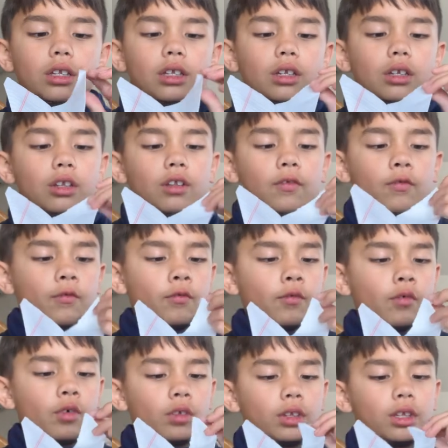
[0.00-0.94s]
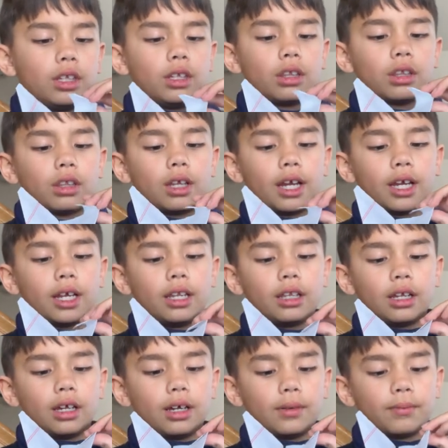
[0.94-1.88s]
just fold these sides
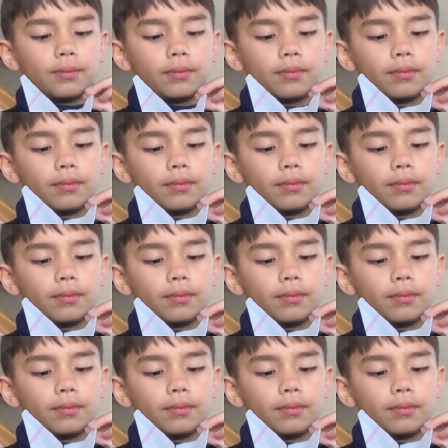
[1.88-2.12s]
up.